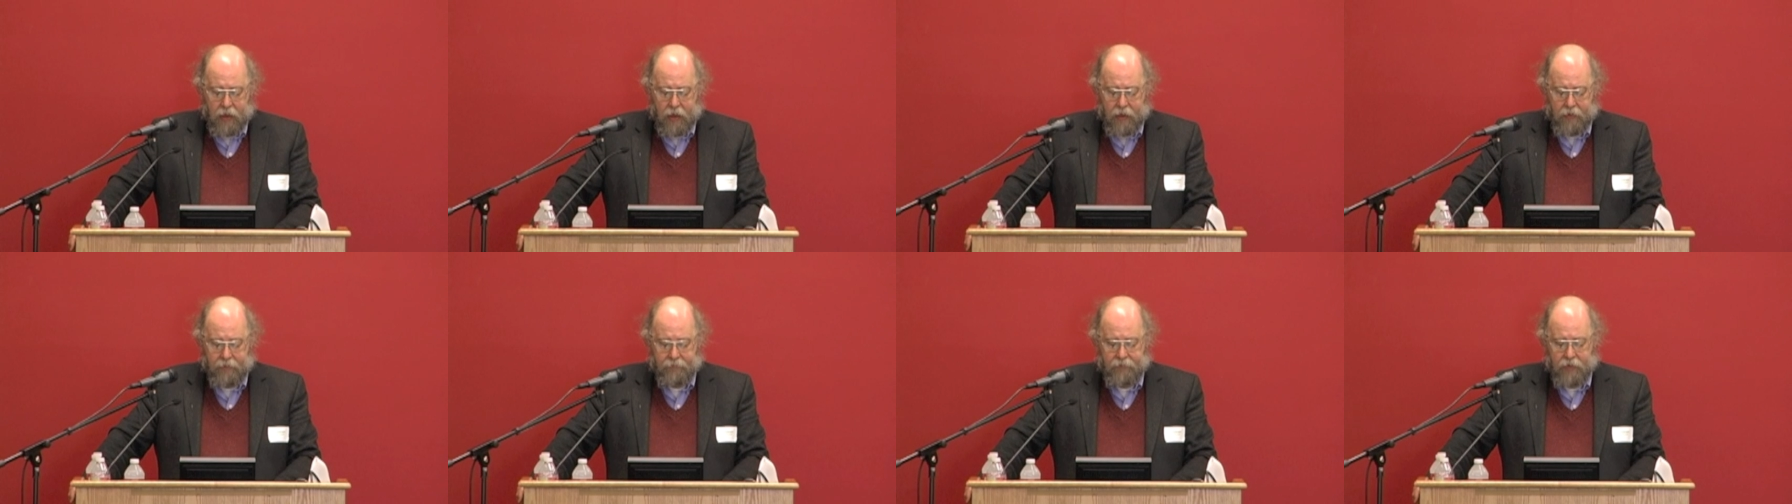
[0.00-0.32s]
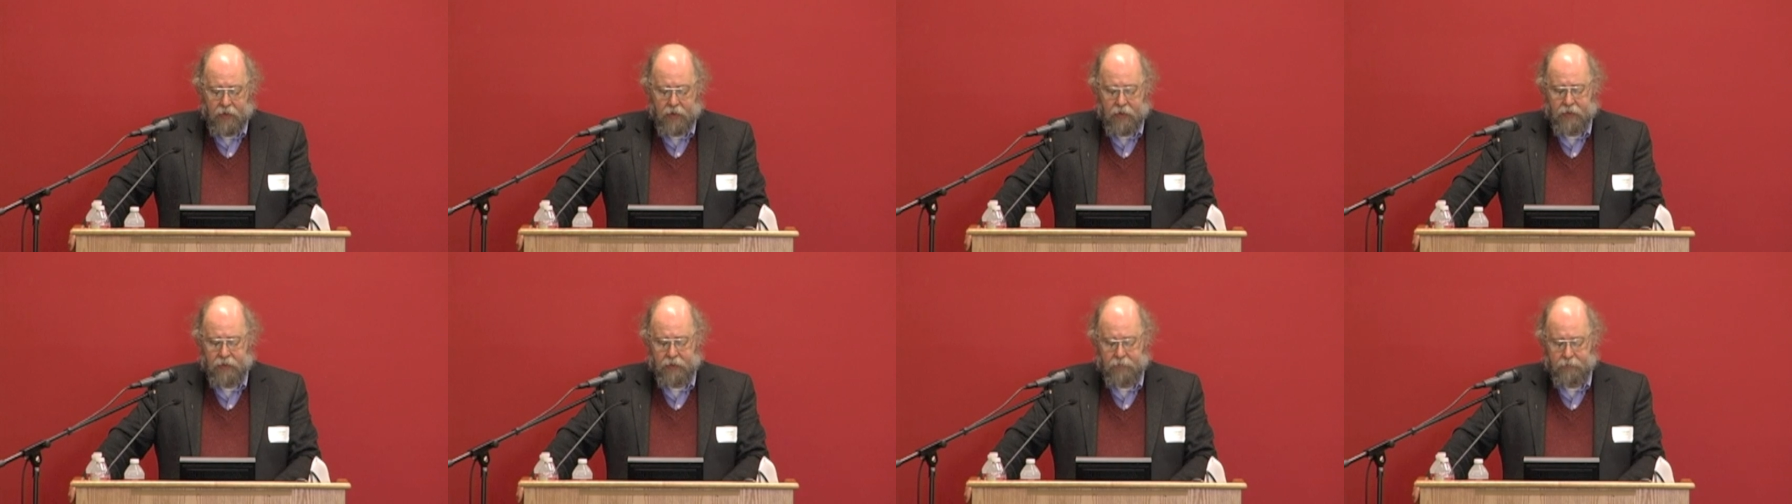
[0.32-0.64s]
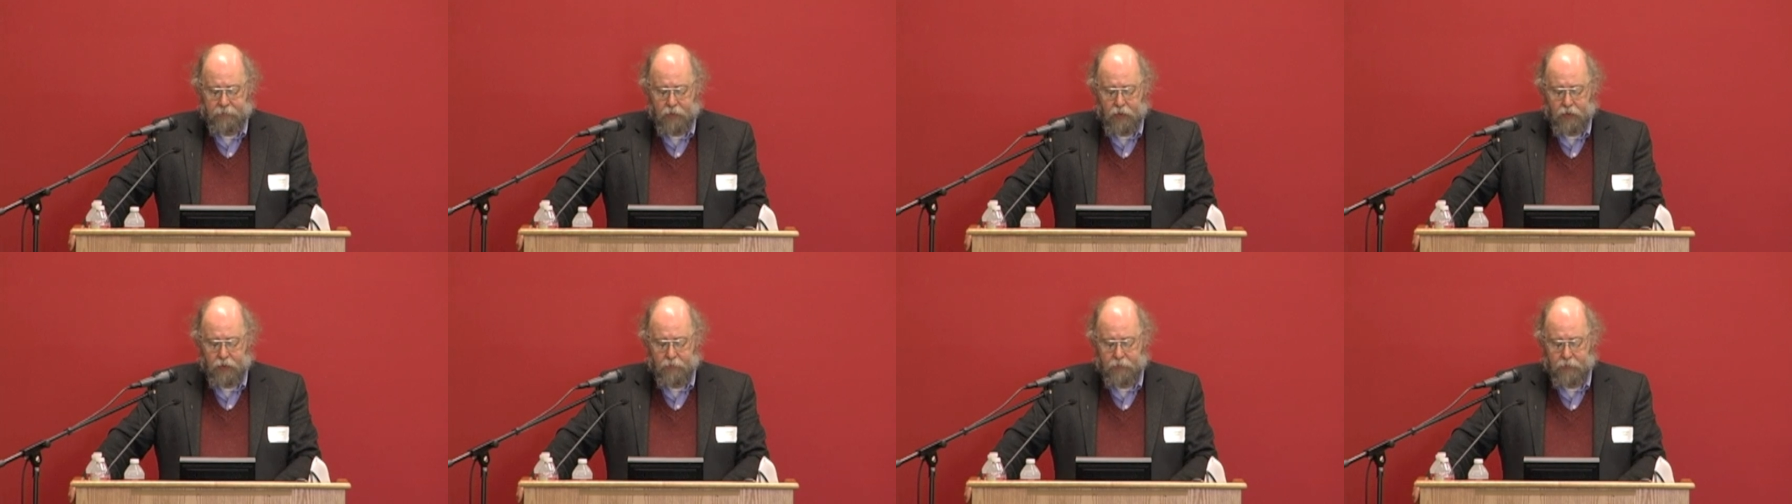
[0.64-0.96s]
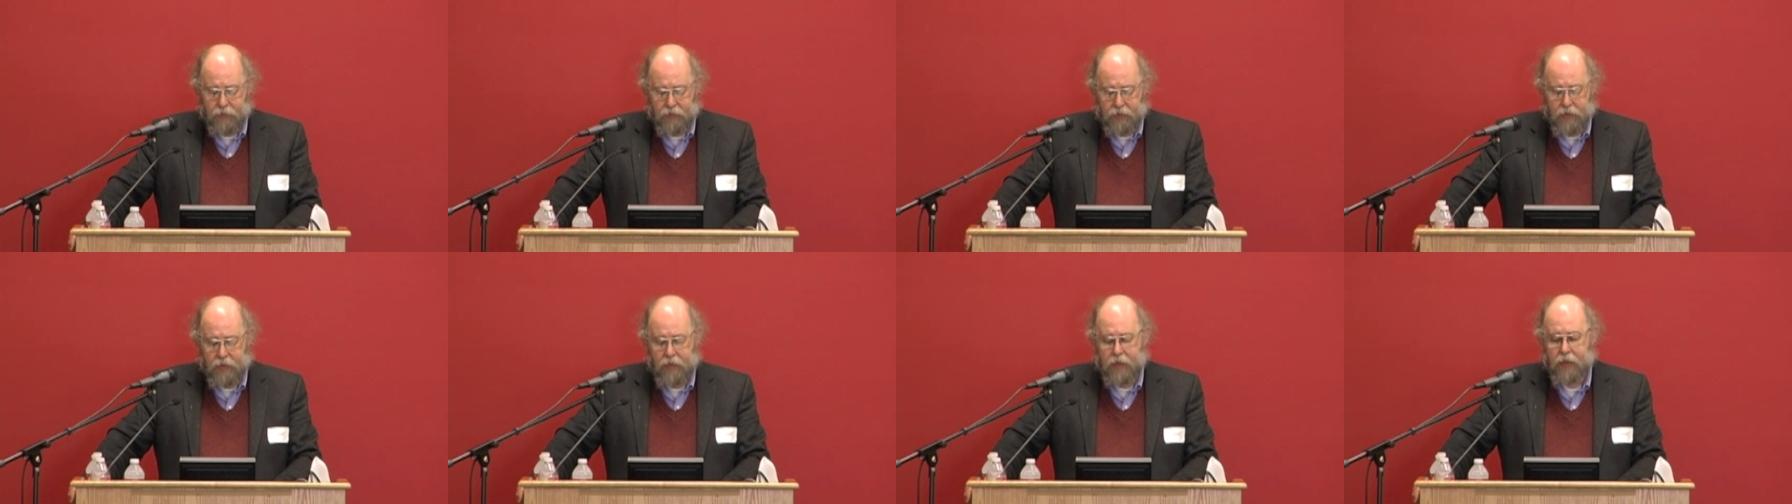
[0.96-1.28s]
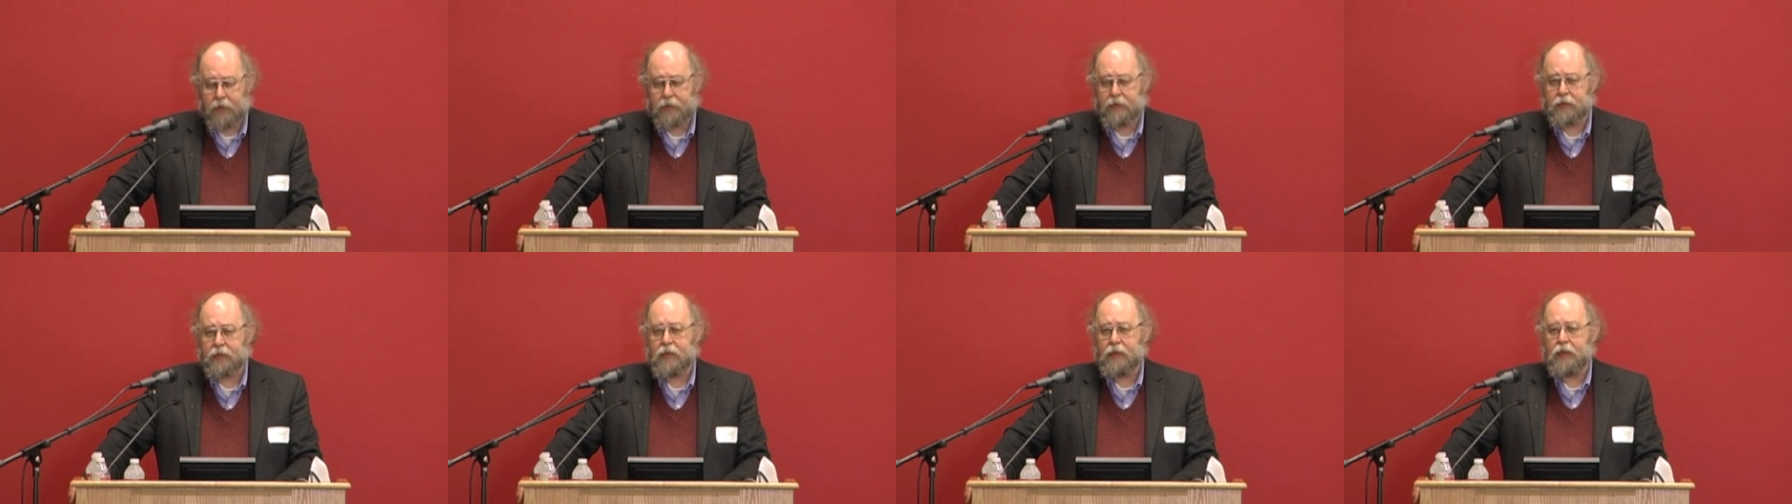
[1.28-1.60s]
of an immutable
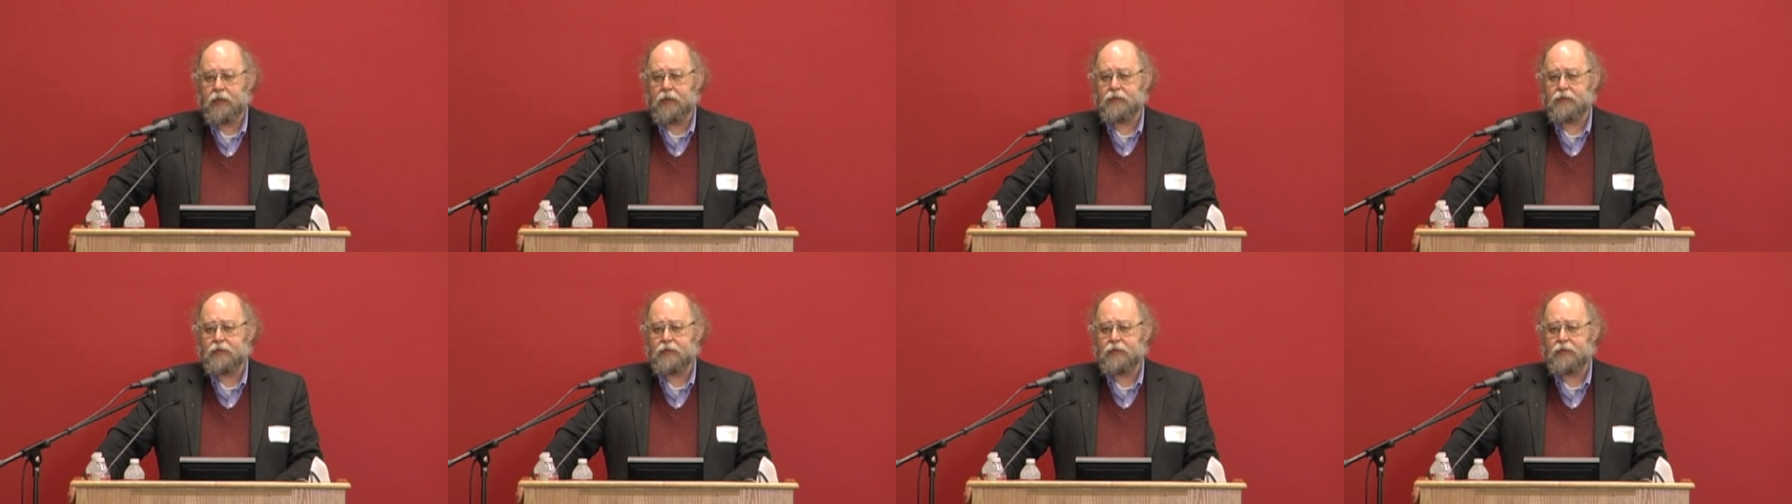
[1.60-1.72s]
God